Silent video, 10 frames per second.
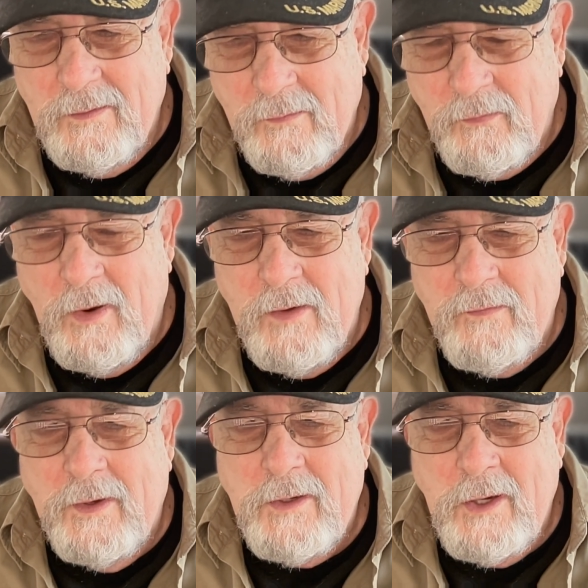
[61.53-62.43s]
front
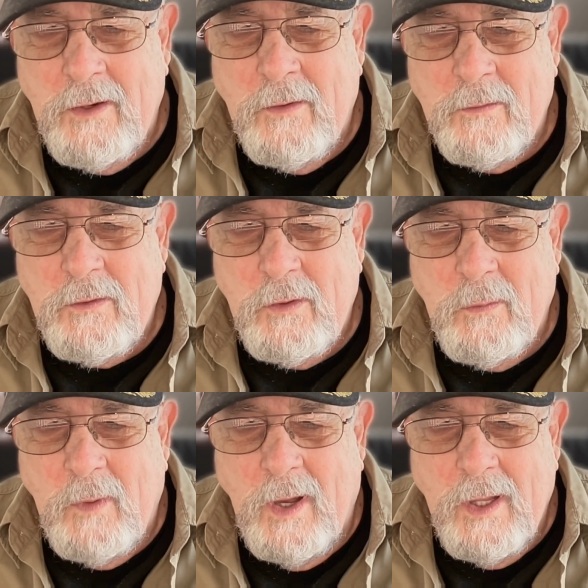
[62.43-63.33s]
of it,
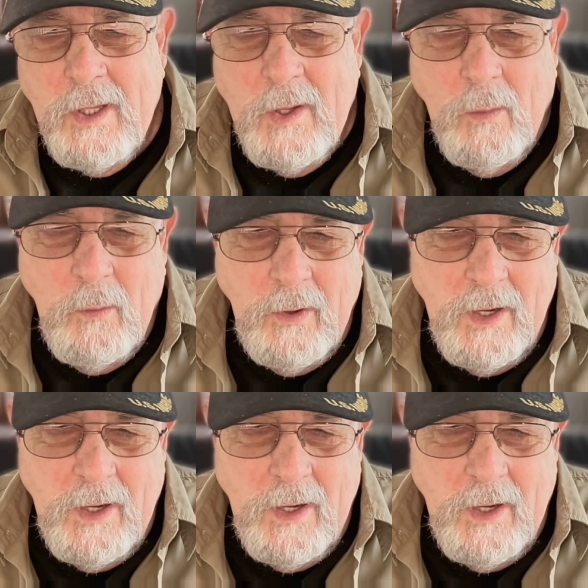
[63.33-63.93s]
to where it